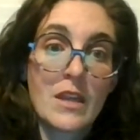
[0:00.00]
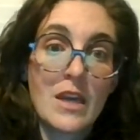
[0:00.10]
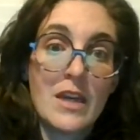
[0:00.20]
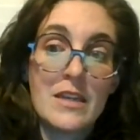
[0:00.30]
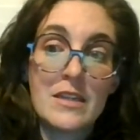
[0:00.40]

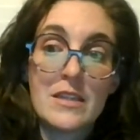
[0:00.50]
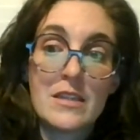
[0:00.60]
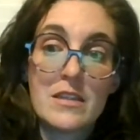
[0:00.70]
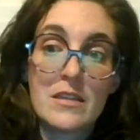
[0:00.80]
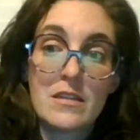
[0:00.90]

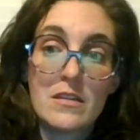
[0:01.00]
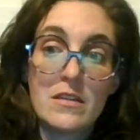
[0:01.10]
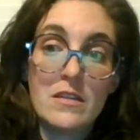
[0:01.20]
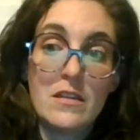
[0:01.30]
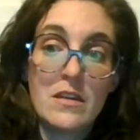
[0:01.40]
is,
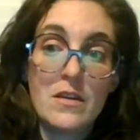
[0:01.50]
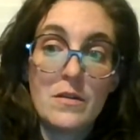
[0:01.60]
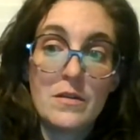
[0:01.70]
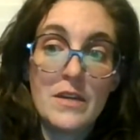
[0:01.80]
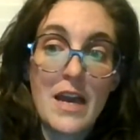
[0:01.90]

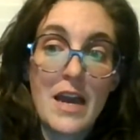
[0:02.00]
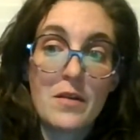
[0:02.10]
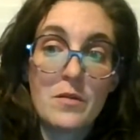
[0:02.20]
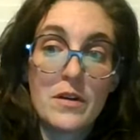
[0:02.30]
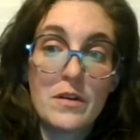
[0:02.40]
yeah,
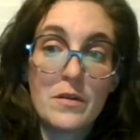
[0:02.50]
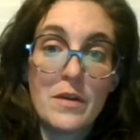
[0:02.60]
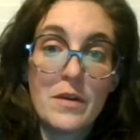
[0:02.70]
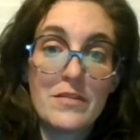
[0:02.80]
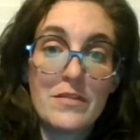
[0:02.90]
we
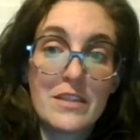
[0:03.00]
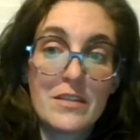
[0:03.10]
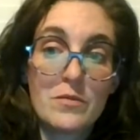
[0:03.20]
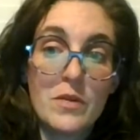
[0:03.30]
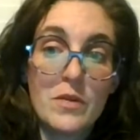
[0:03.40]
have
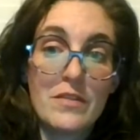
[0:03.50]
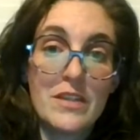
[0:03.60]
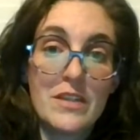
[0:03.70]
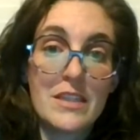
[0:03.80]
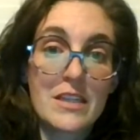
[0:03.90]
to
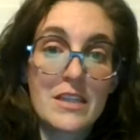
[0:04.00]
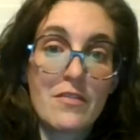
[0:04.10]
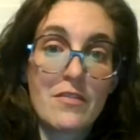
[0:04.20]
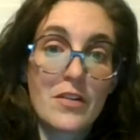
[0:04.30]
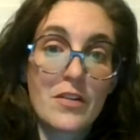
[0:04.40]

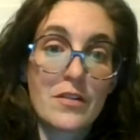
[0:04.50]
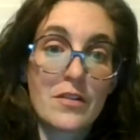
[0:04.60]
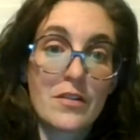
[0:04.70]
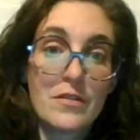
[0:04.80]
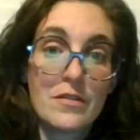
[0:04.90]
discover
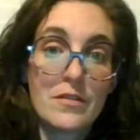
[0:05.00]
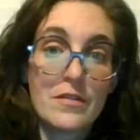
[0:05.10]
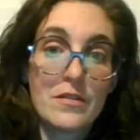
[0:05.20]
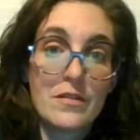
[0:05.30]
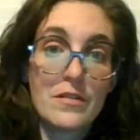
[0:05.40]

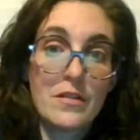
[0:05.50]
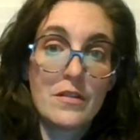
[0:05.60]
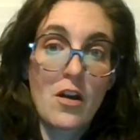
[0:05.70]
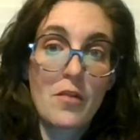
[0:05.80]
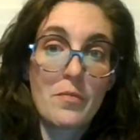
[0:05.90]

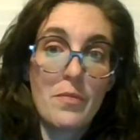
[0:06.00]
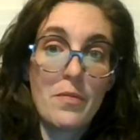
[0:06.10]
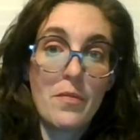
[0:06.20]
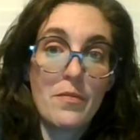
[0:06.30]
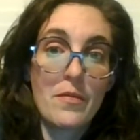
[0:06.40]
our
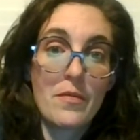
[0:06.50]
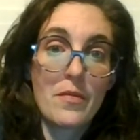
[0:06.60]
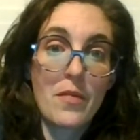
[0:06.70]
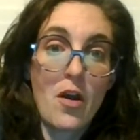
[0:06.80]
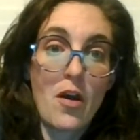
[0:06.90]

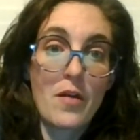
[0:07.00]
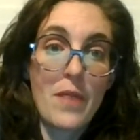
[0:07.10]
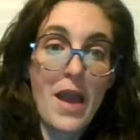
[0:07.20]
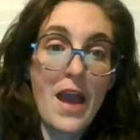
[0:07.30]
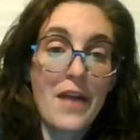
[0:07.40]
our
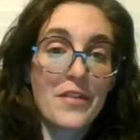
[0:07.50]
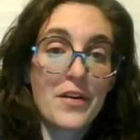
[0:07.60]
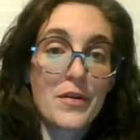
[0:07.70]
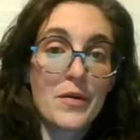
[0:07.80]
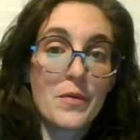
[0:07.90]
path
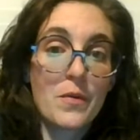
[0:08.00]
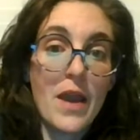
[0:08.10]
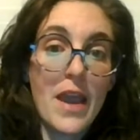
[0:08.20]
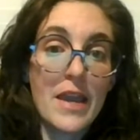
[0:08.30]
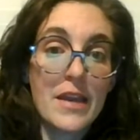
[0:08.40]
our own
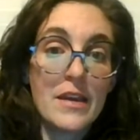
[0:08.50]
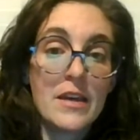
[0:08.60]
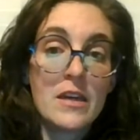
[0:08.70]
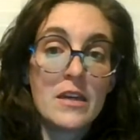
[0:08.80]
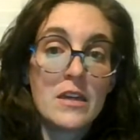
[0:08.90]
way,
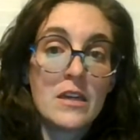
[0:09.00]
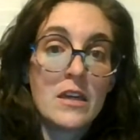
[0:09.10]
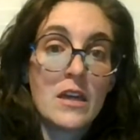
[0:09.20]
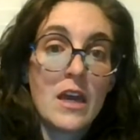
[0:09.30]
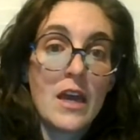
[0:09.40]

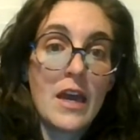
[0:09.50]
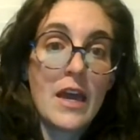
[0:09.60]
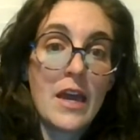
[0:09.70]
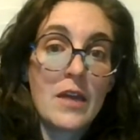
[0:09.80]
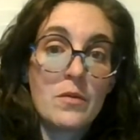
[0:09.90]

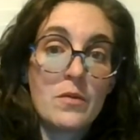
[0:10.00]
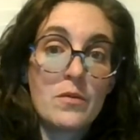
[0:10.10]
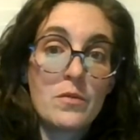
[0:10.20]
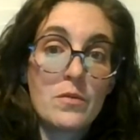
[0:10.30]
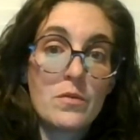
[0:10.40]
and
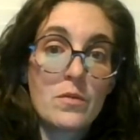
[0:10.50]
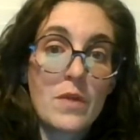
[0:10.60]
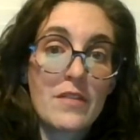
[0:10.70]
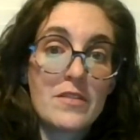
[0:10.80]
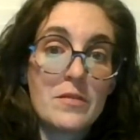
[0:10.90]

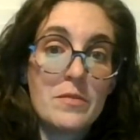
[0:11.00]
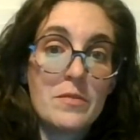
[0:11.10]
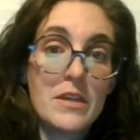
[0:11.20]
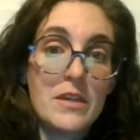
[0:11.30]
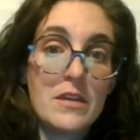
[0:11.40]
we have to
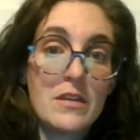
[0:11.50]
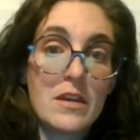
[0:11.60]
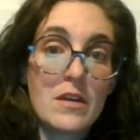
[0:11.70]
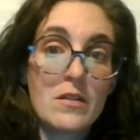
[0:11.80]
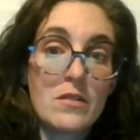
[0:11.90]
be
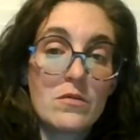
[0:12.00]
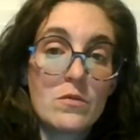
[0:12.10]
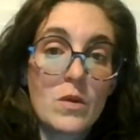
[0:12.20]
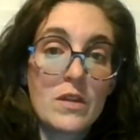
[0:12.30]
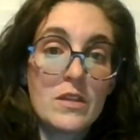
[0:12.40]

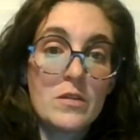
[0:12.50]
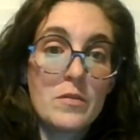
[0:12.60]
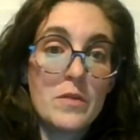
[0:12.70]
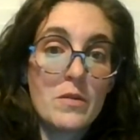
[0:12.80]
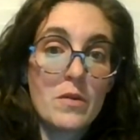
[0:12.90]
willing to
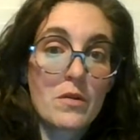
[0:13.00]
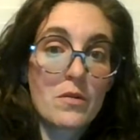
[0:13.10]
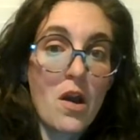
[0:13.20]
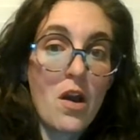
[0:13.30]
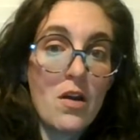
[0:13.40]
admit we're
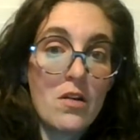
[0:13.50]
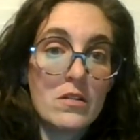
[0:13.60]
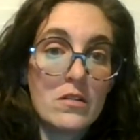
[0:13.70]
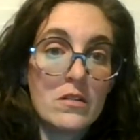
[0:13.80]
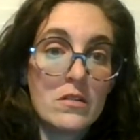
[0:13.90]
wrong.